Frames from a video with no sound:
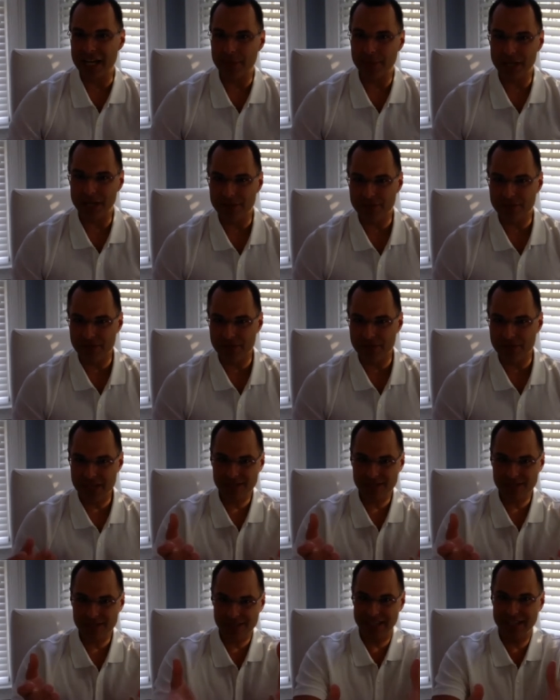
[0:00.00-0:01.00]
I mean, if
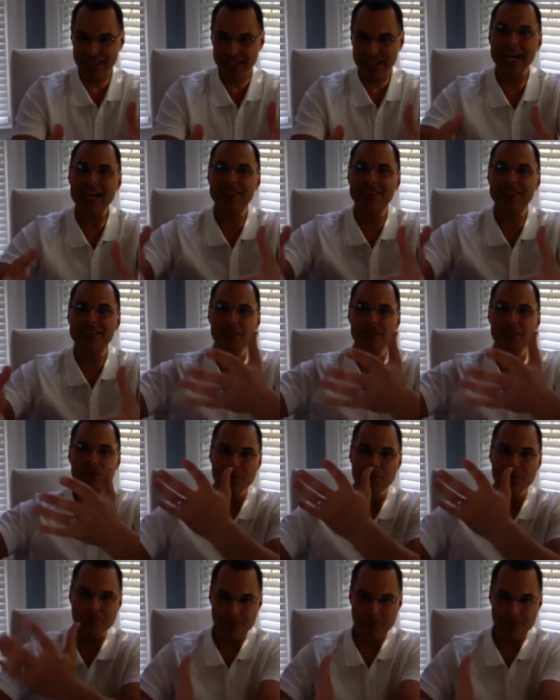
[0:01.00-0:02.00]
this kid at this,